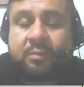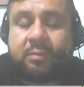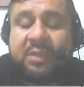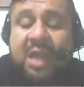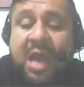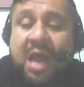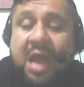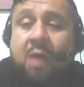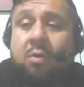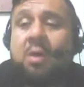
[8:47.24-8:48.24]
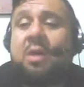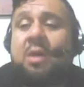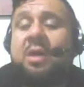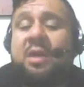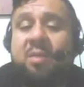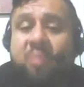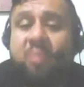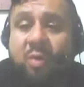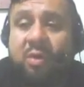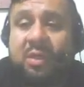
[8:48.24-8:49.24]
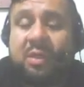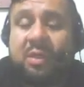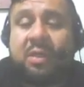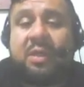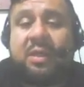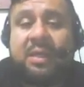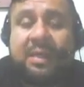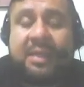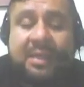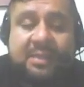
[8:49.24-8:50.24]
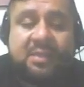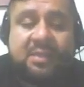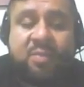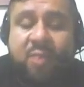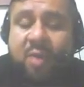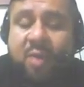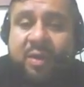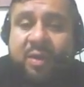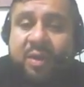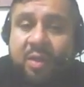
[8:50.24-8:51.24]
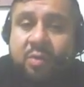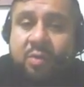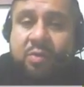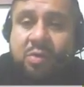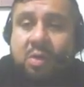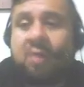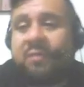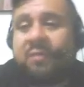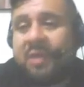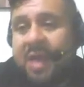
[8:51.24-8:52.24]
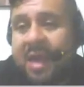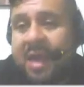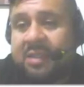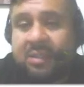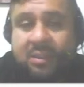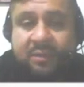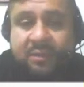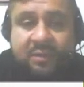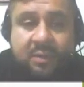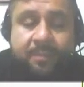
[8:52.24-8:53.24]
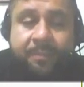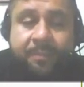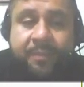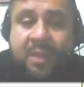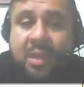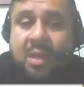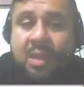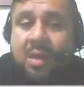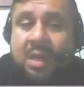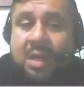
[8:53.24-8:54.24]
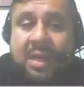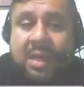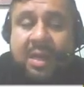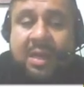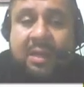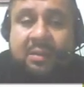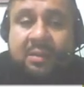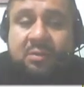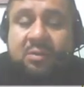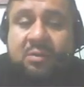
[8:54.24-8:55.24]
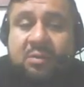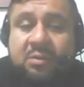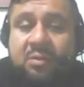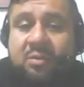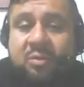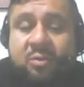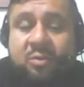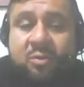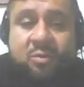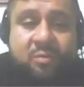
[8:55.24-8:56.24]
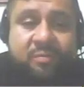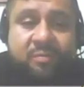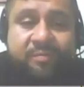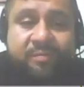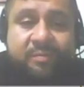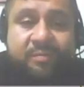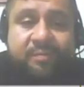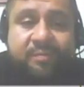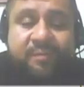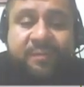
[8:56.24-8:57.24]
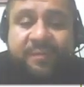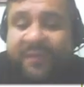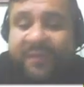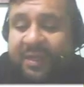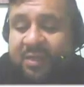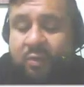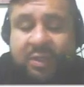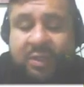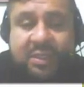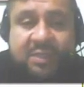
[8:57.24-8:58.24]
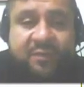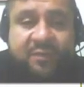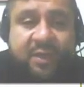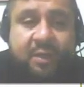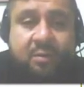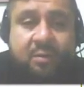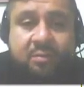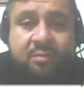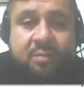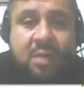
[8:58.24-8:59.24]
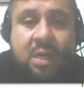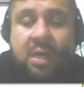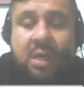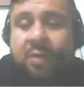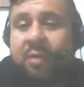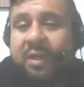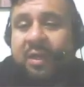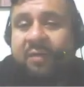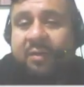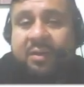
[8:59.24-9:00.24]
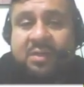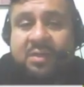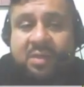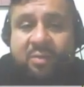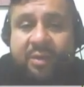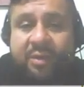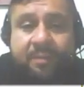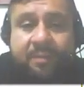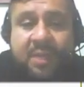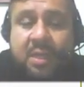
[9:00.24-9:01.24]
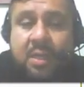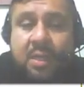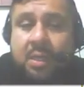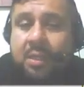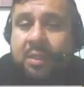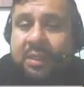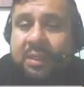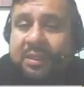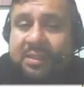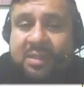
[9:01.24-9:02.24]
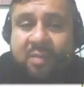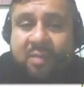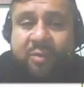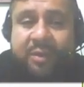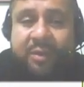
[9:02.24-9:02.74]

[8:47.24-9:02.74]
how important is the proper use of the adjectives. To finish with this video, I will give you the summary. In summary,